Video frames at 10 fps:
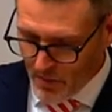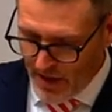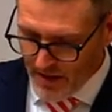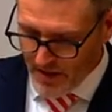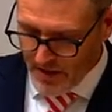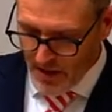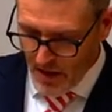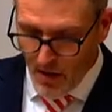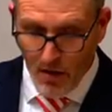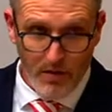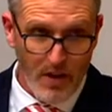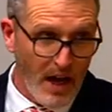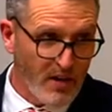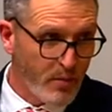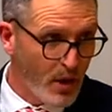practice of the
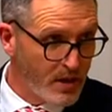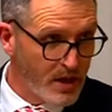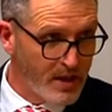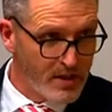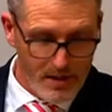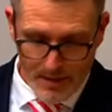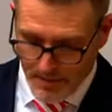art of politics.